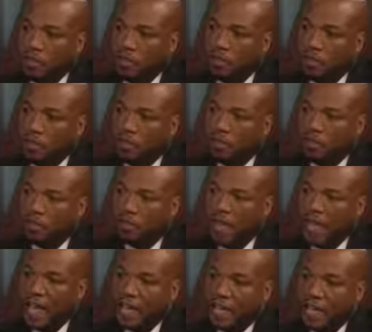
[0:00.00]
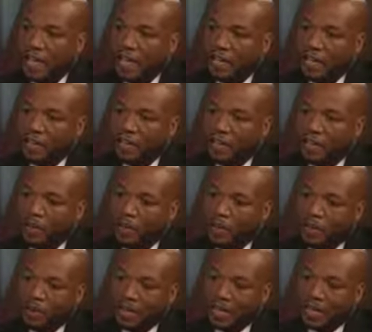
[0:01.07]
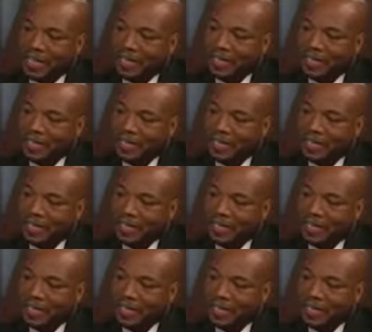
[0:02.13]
who knows that your